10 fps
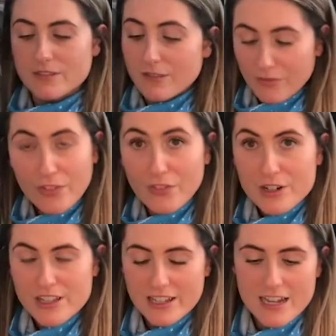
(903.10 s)
the first
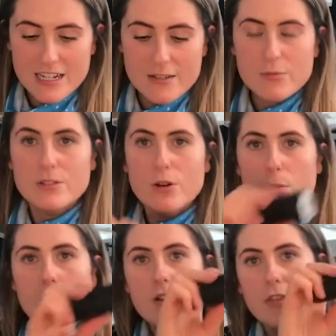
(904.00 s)
thing I did was drop
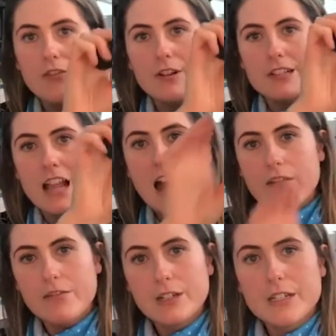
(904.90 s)
it on the first
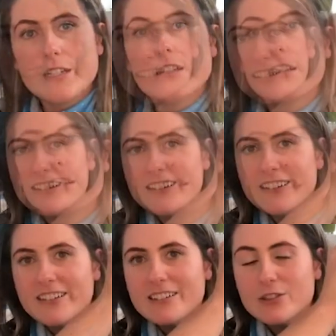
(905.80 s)
live.
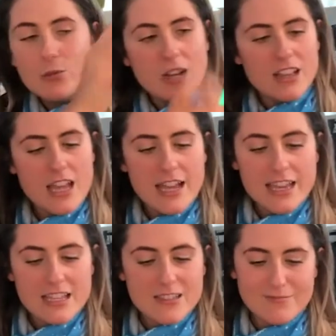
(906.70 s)
So really, I
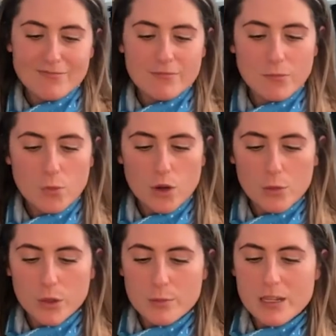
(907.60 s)
guess what
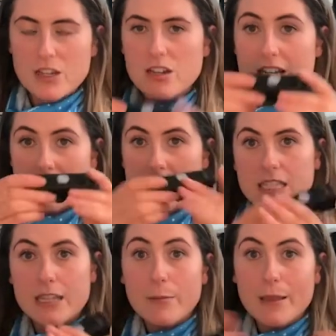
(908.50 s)
would be good is to
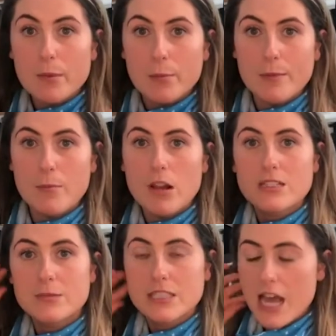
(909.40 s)
see Beam and Beam Plus
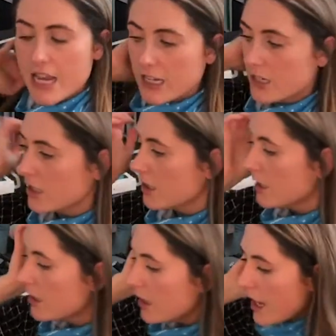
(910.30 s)
beside.
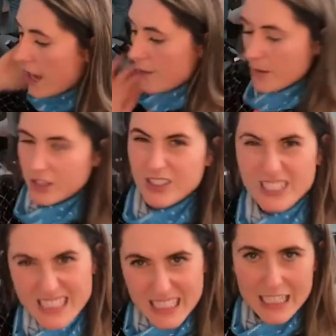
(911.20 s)
And you
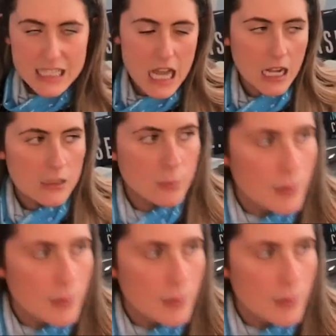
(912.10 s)
can see it's that little bit